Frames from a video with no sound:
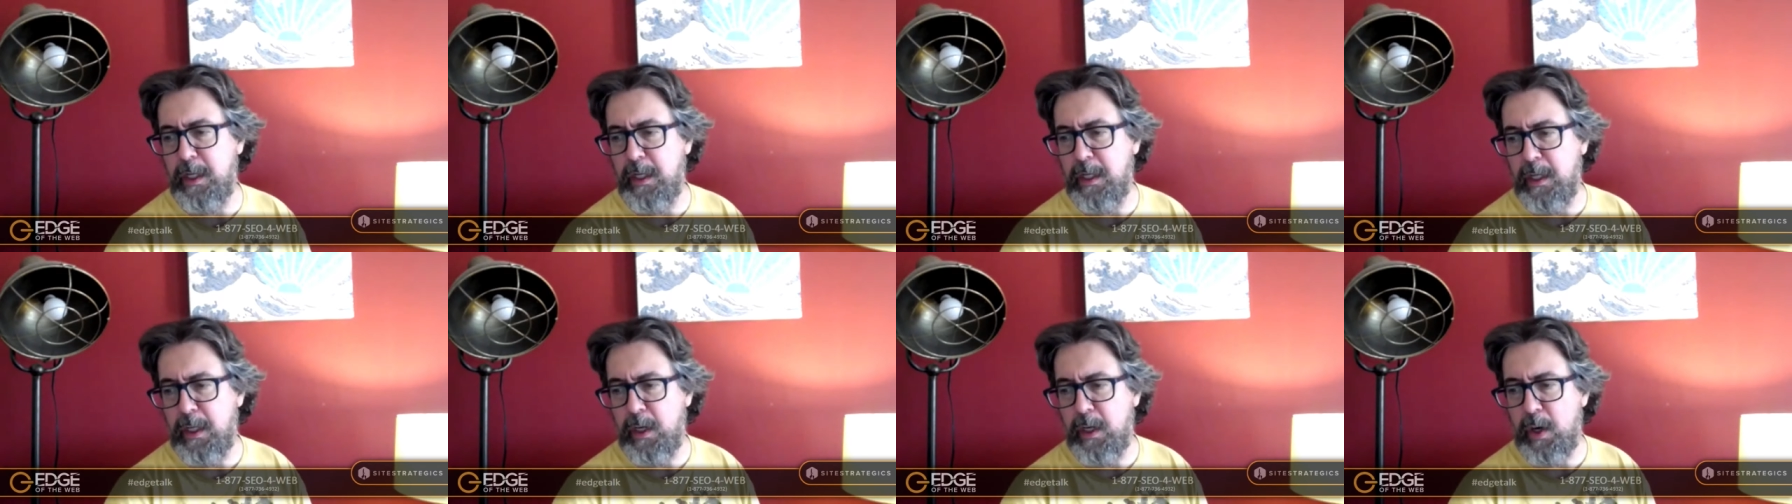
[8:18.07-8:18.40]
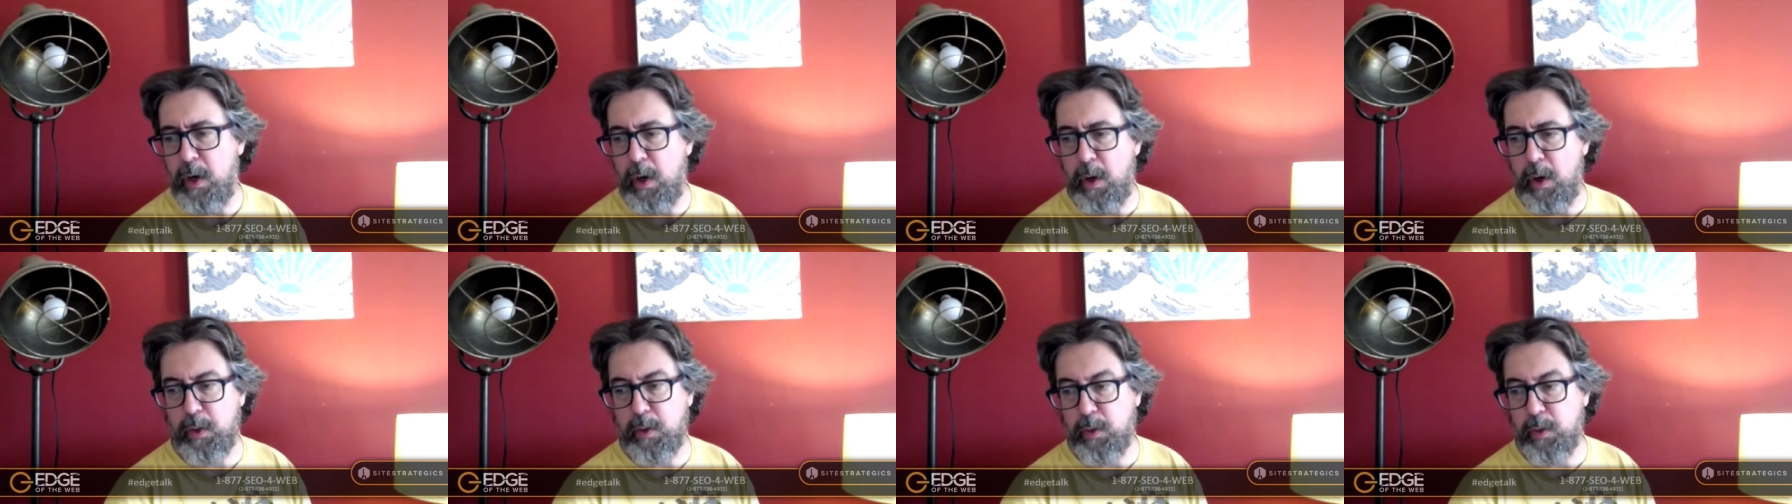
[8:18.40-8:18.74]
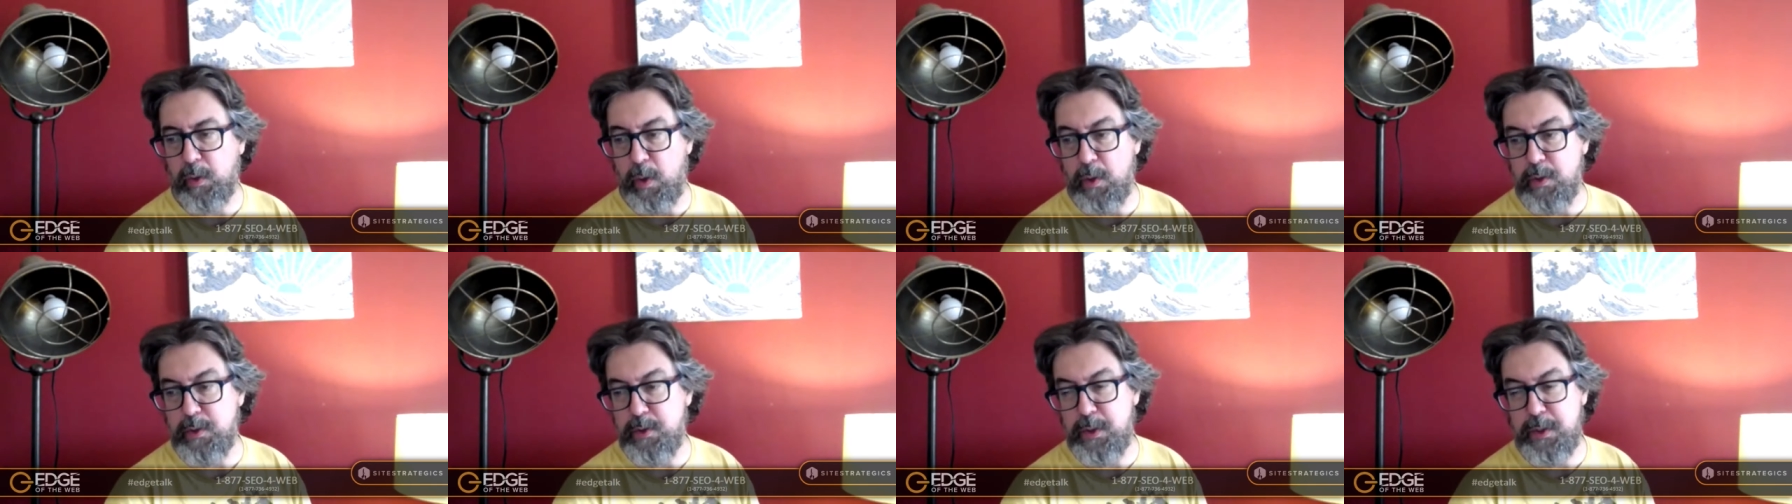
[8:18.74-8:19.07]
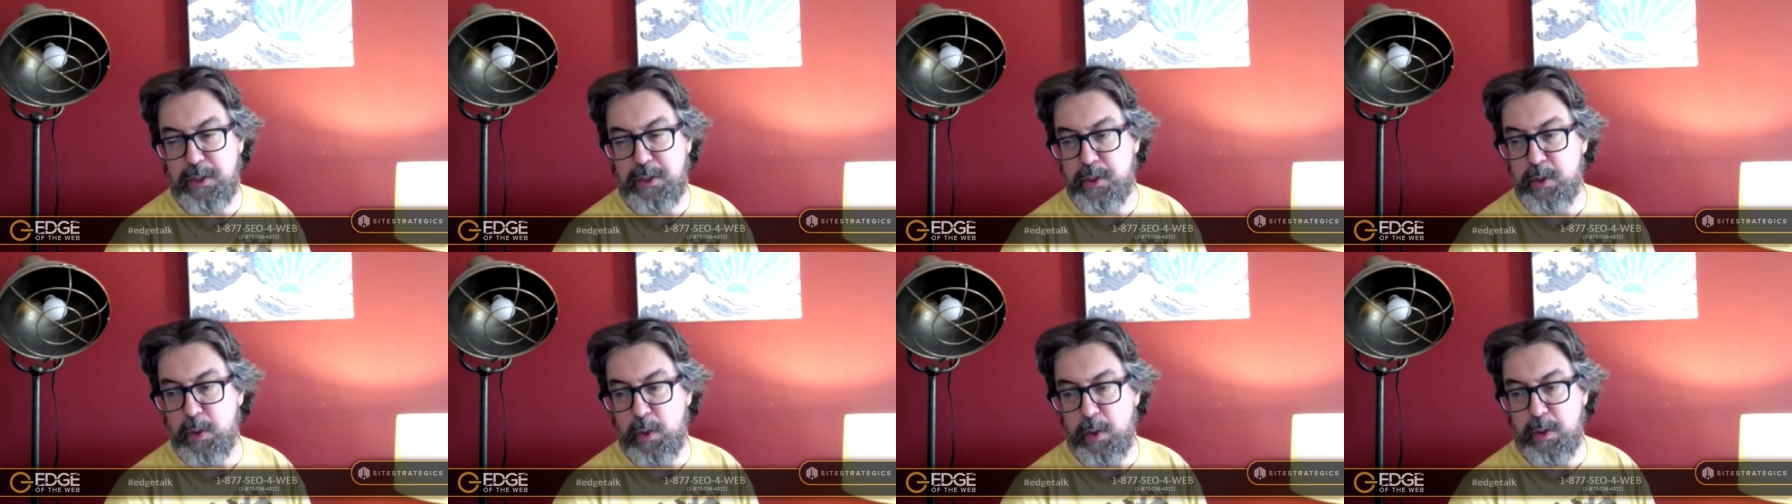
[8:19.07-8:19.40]
yep,
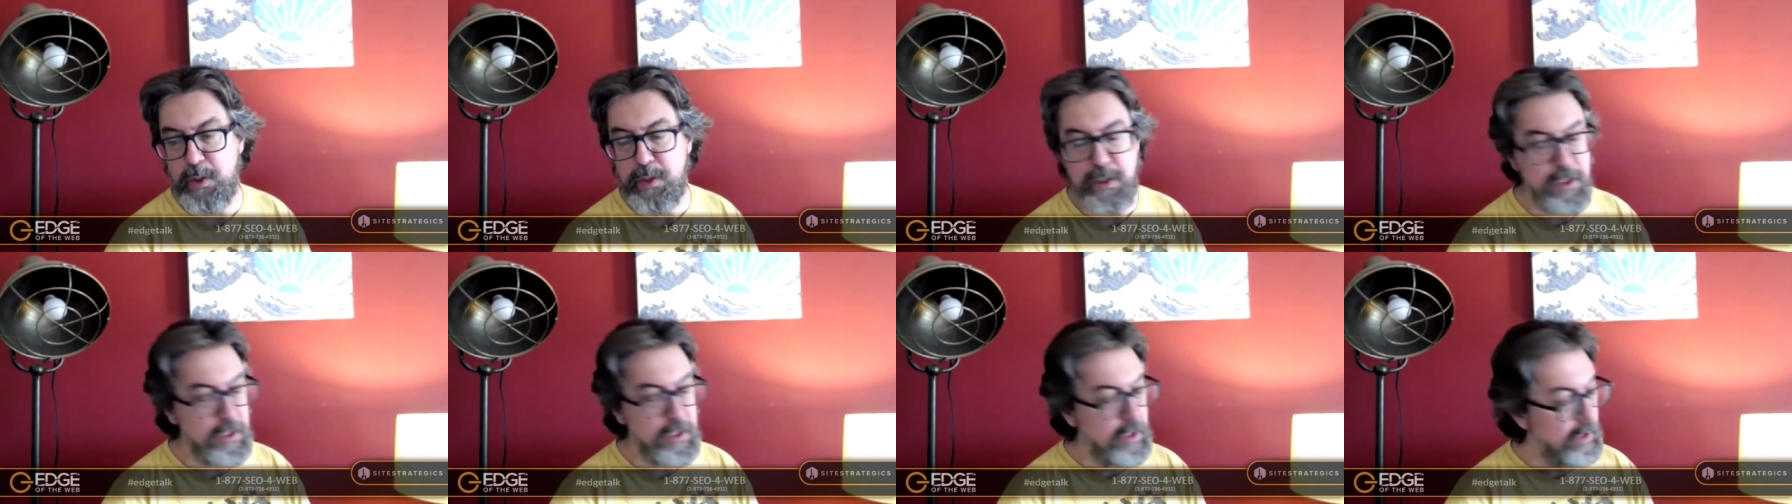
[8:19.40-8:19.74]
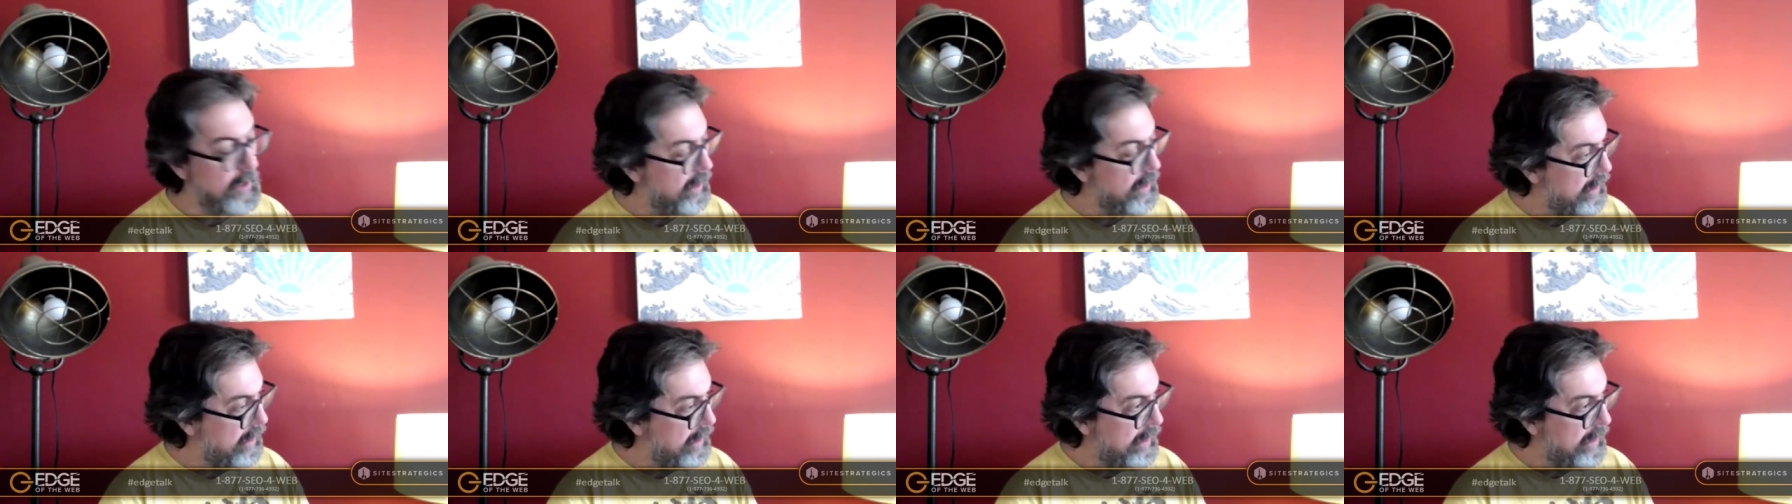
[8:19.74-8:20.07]
grocery stores,